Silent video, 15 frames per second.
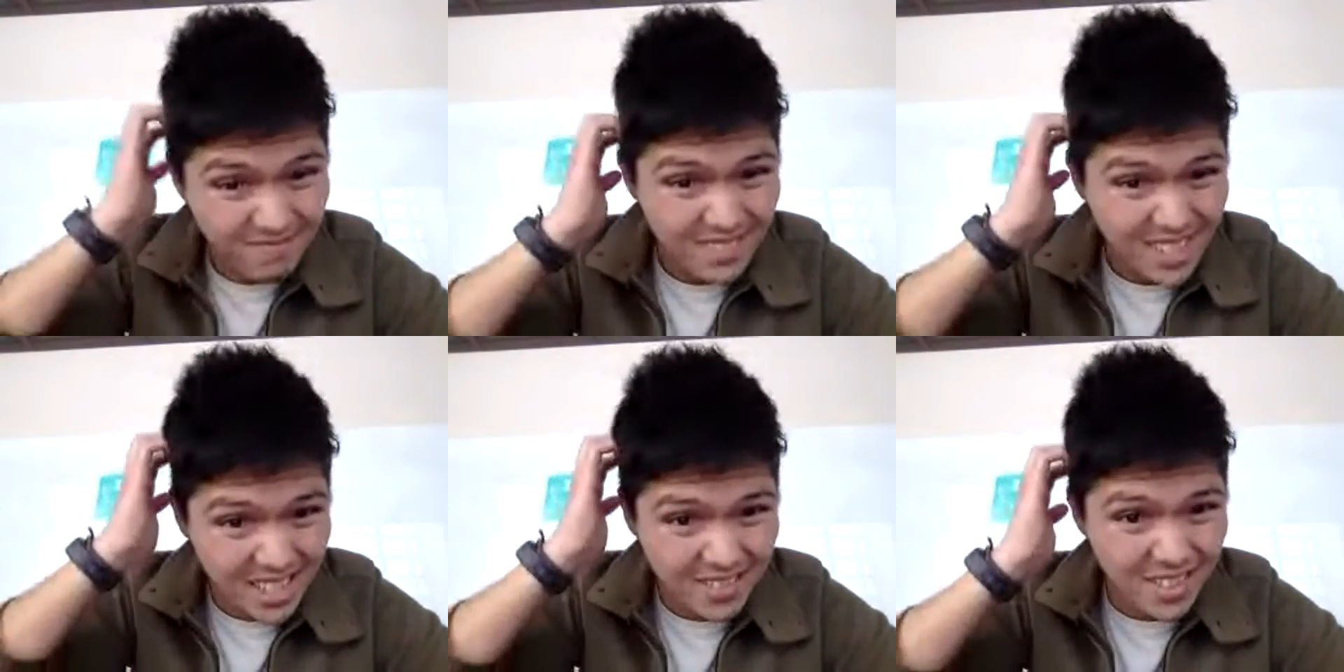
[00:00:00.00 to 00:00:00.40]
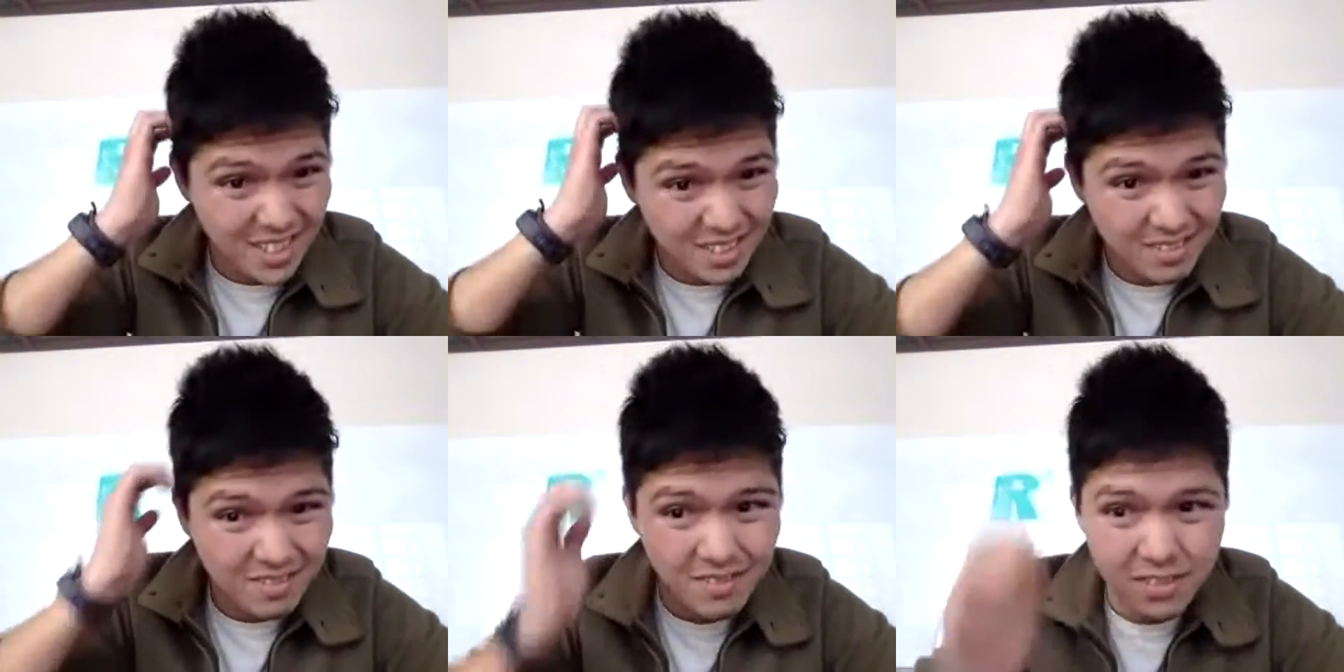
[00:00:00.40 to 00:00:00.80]
Kind of
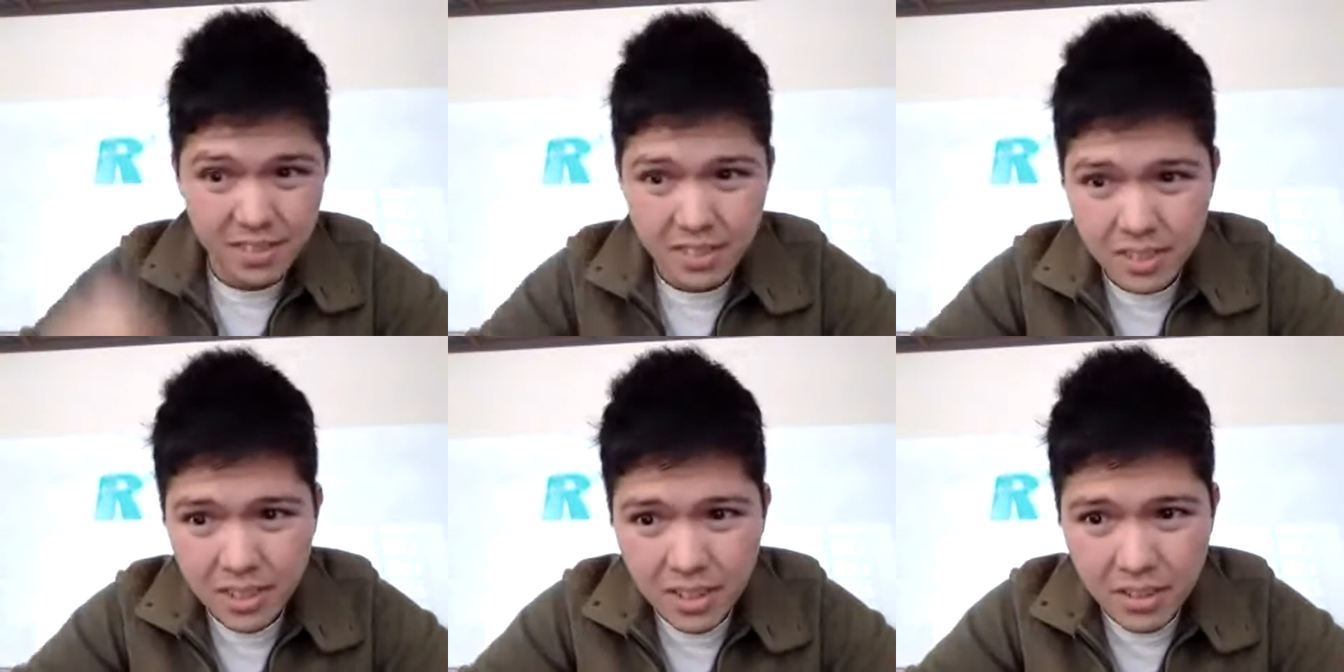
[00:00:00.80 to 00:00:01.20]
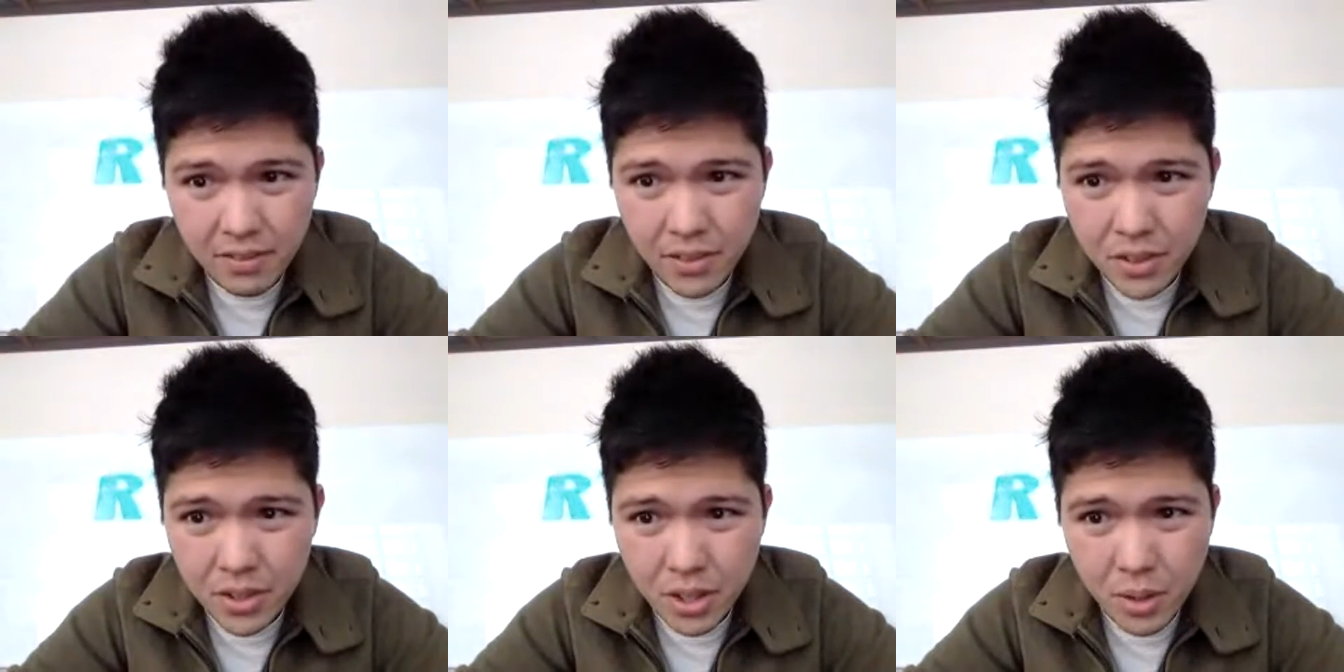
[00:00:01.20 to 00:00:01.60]
a
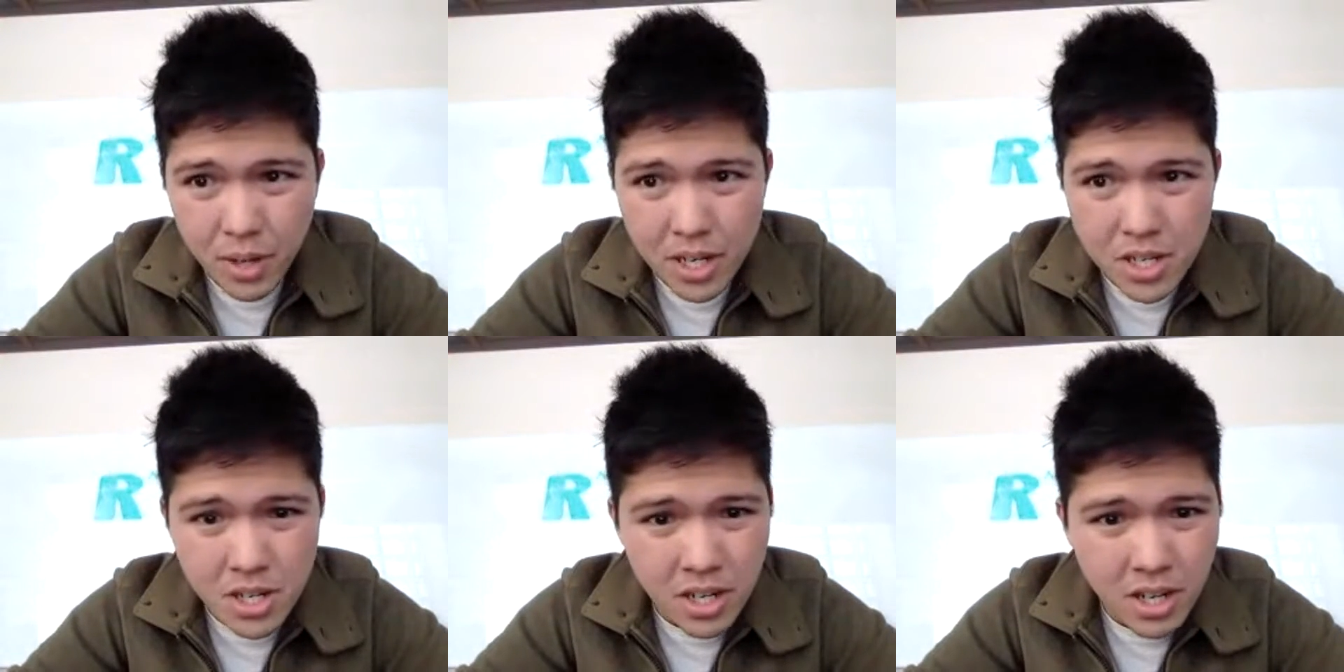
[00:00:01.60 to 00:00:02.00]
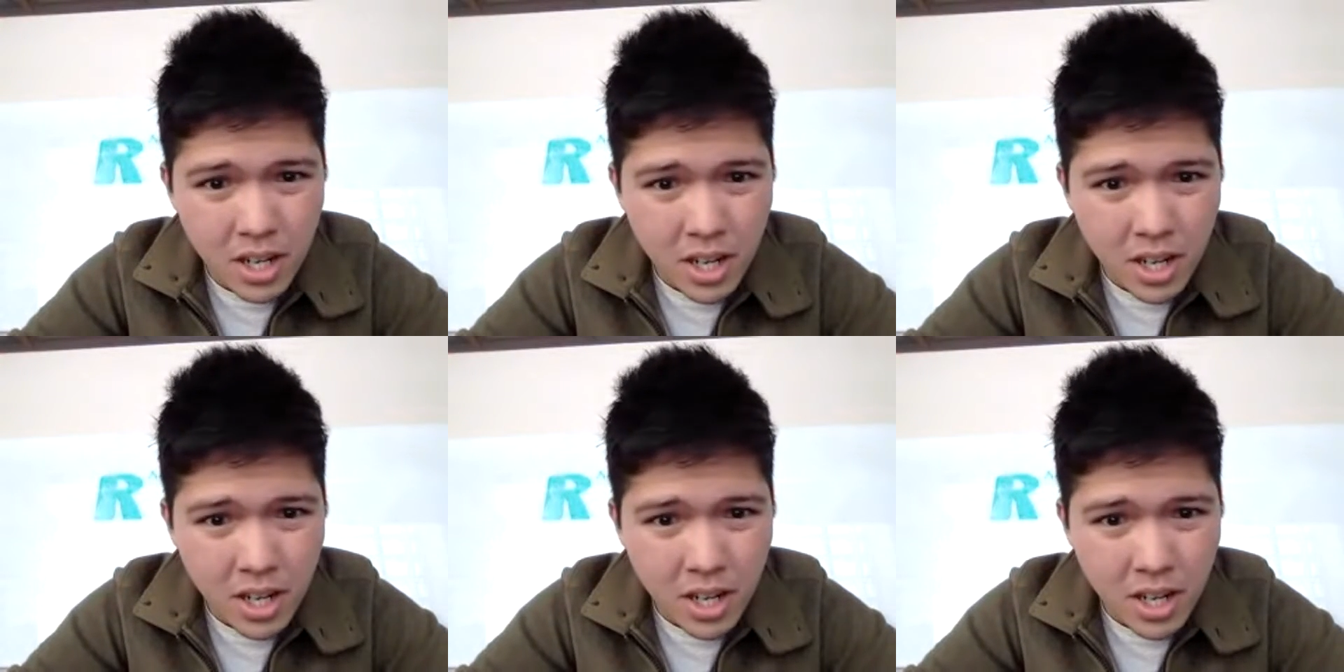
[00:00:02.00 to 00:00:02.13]
confusing question.